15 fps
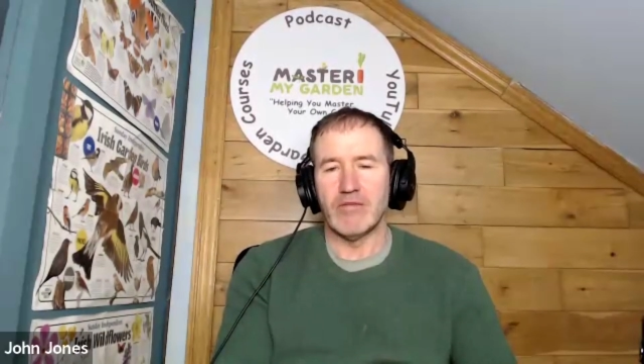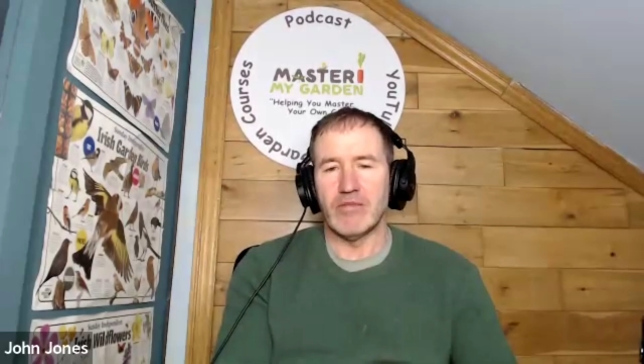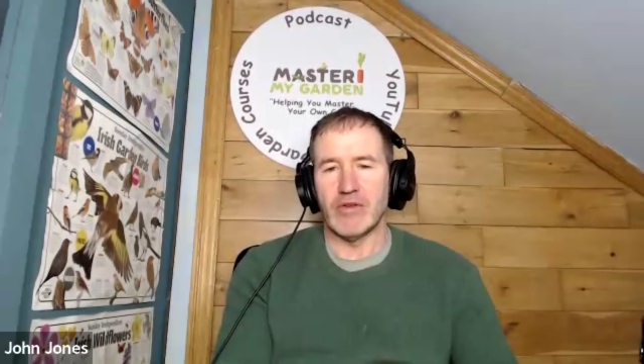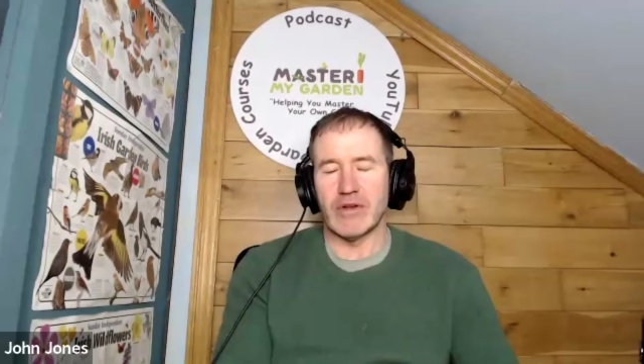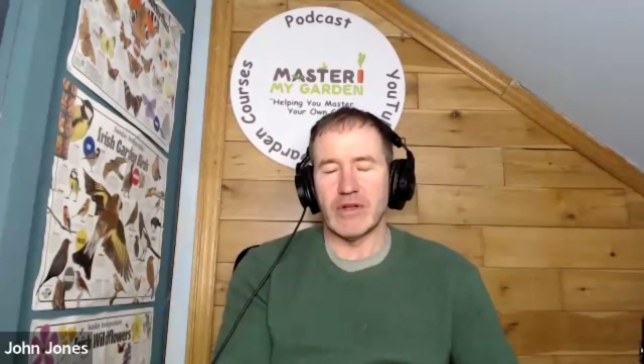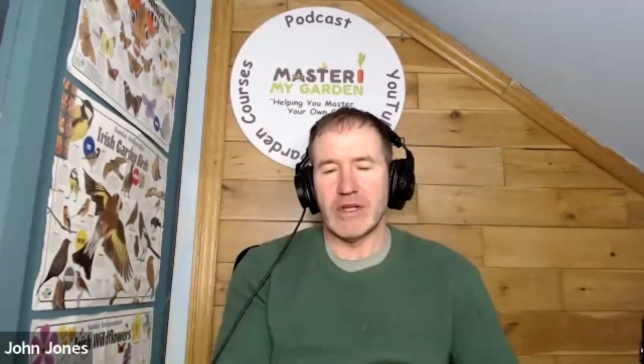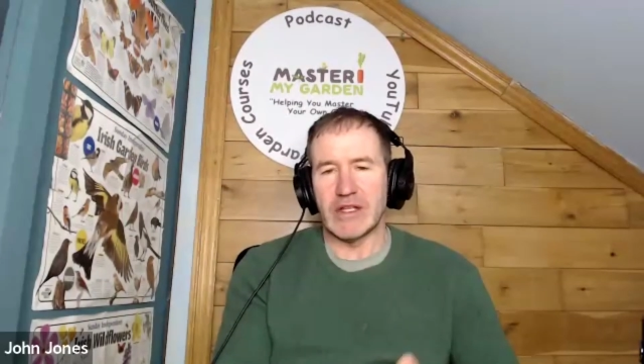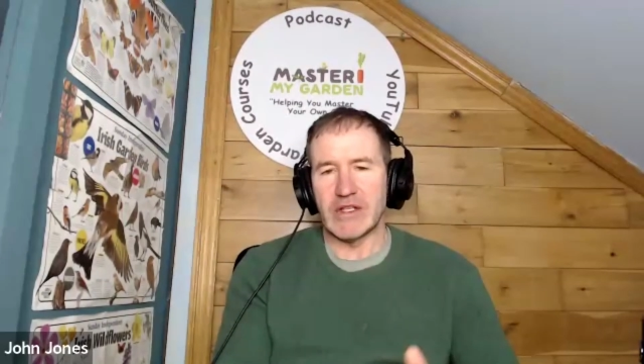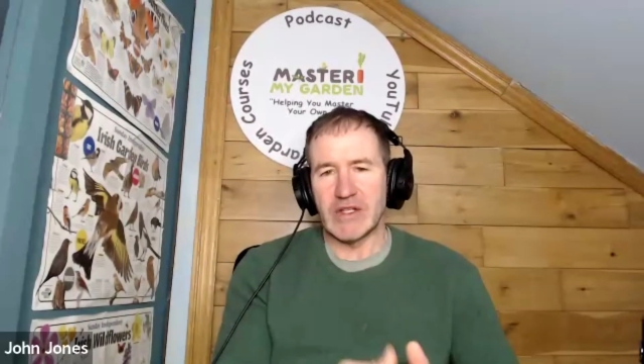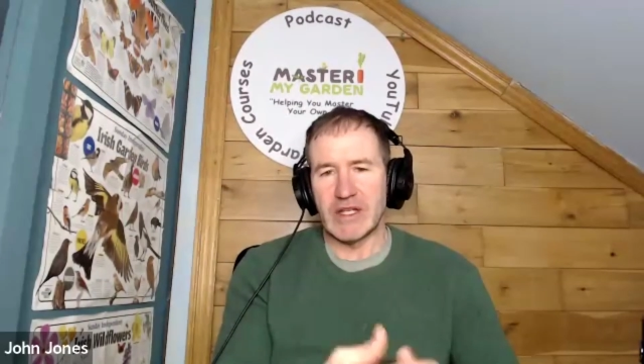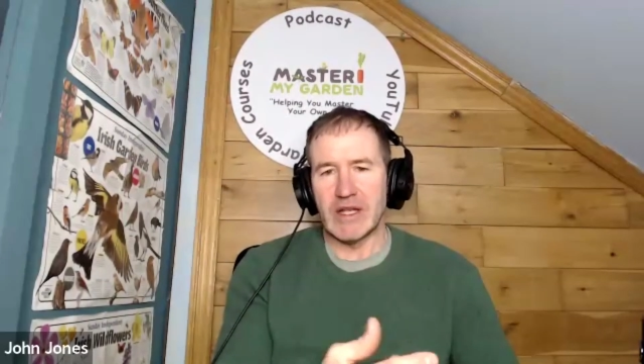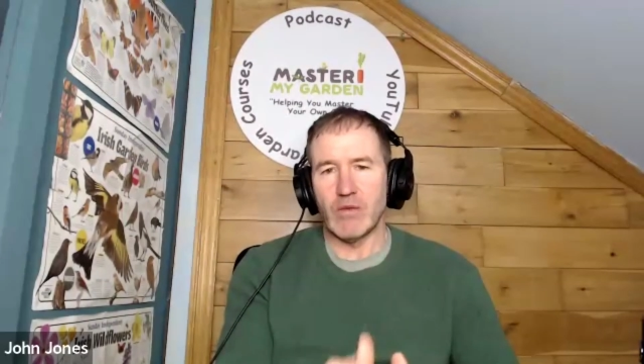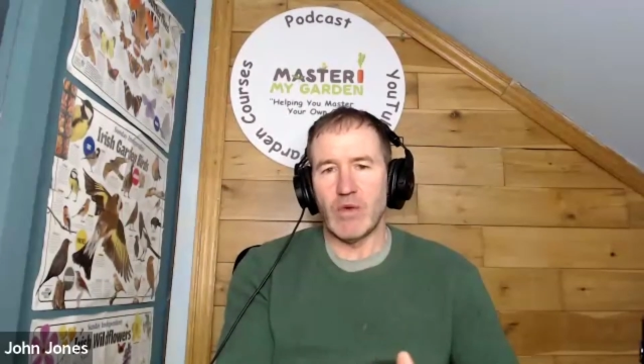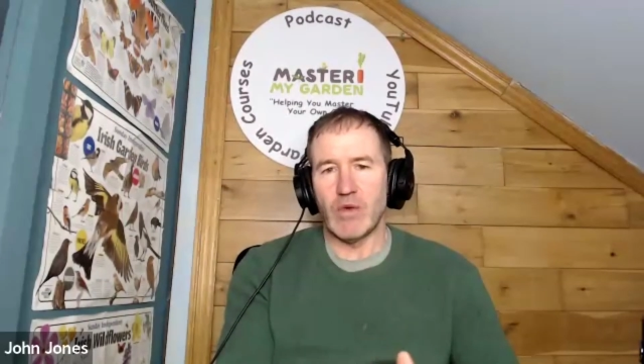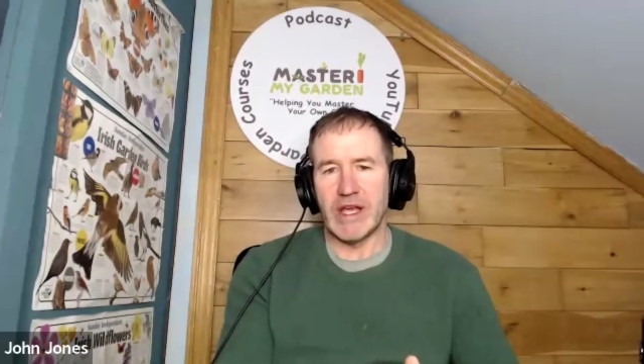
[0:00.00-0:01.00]
But it's
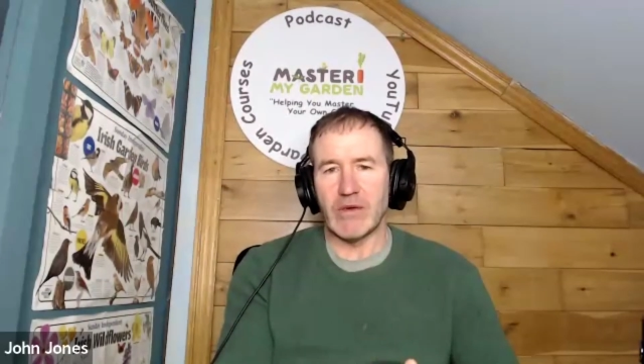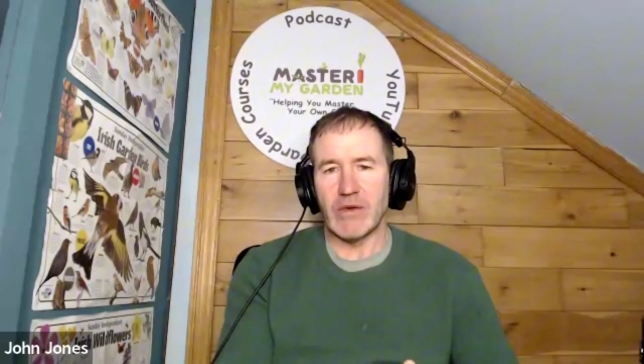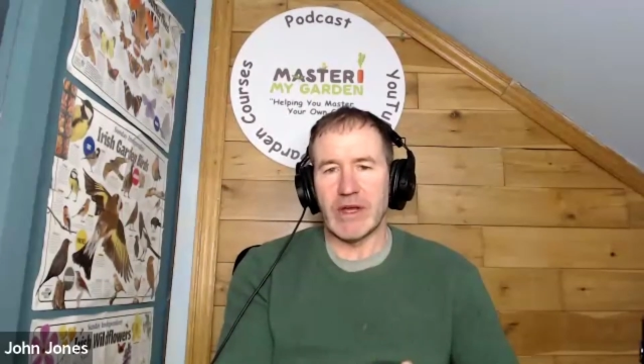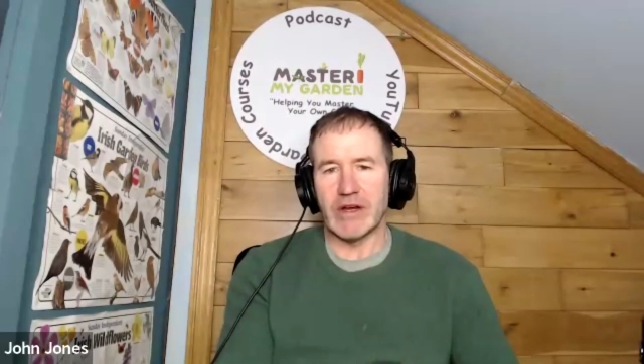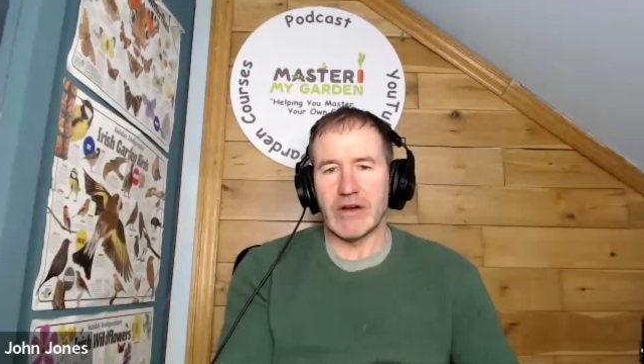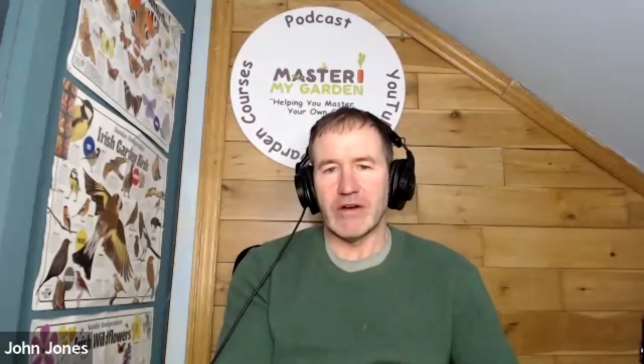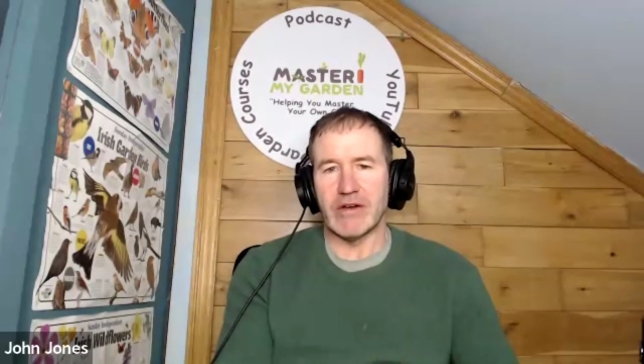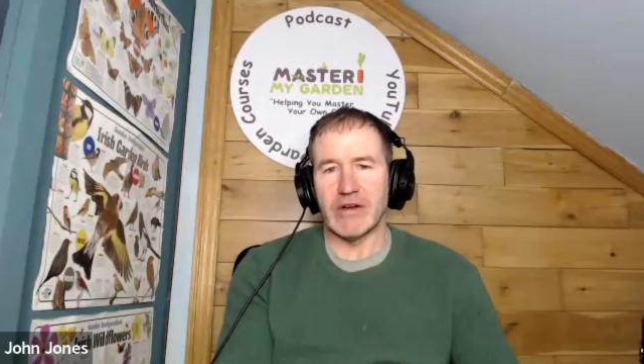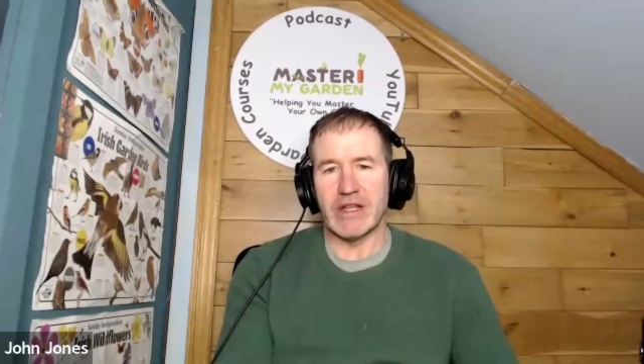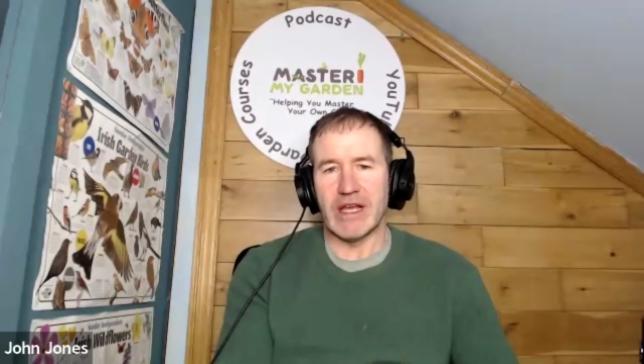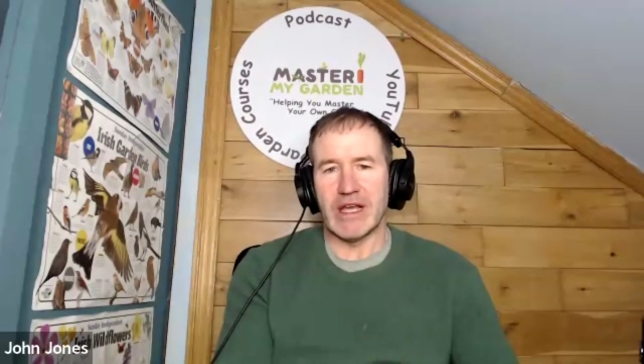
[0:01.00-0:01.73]
still way quicker